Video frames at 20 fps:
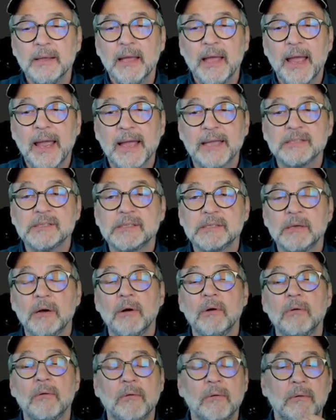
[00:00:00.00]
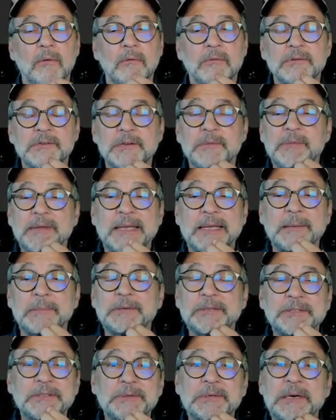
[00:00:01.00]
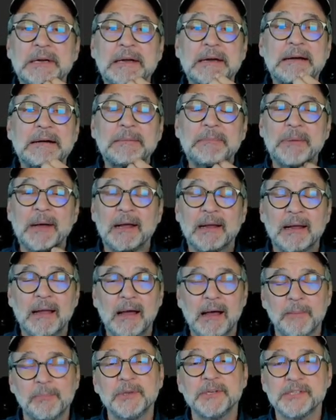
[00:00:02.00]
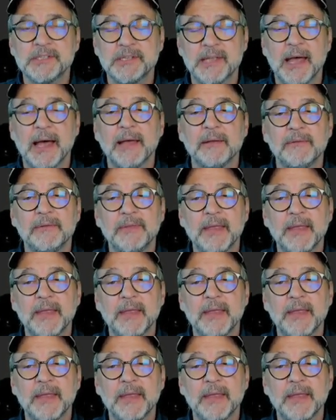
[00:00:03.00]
And so to be able to accomplish that,